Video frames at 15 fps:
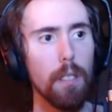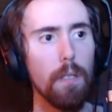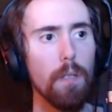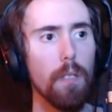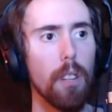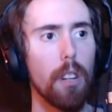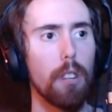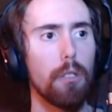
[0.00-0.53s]

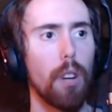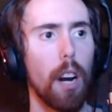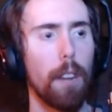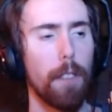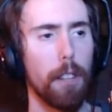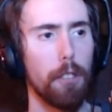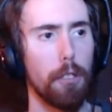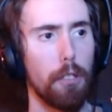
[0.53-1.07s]
Those
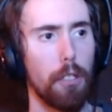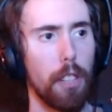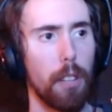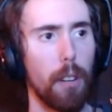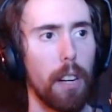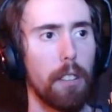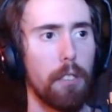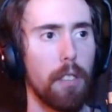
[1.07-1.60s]
graphics, just shut
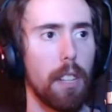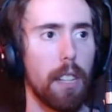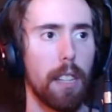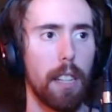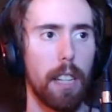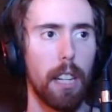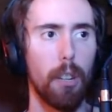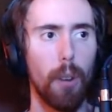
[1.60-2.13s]
your eyes.
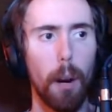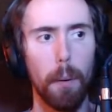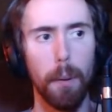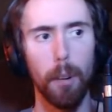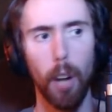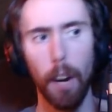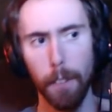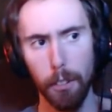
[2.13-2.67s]
Yeah.
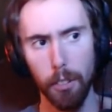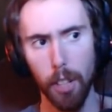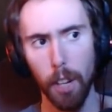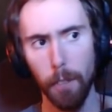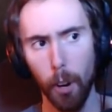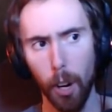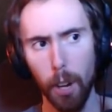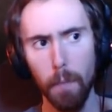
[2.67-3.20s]
Comparing graphics to
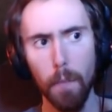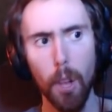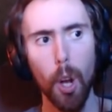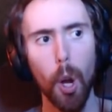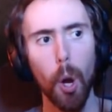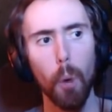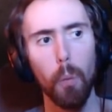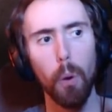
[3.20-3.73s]
LFR?
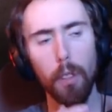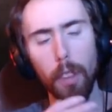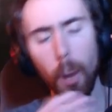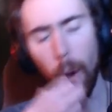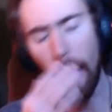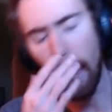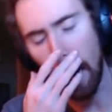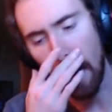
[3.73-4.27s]
Well,
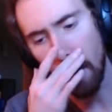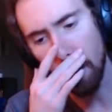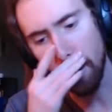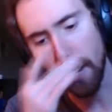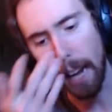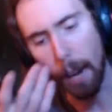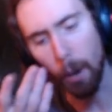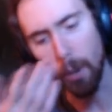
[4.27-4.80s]
no,
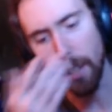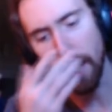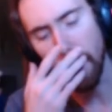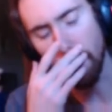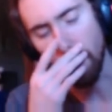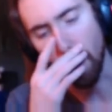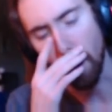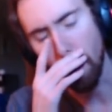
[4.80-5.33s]
how are they
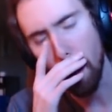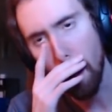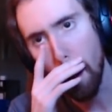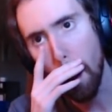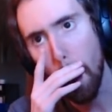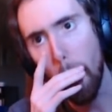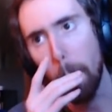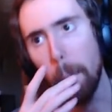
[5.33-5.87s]
different?
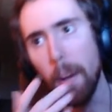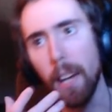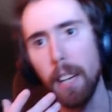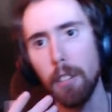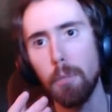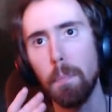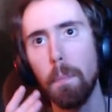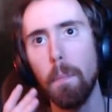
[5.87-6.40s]

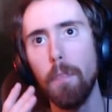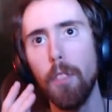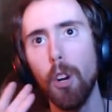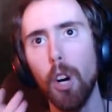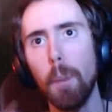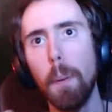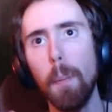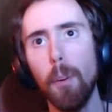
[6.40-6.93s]
Because there are people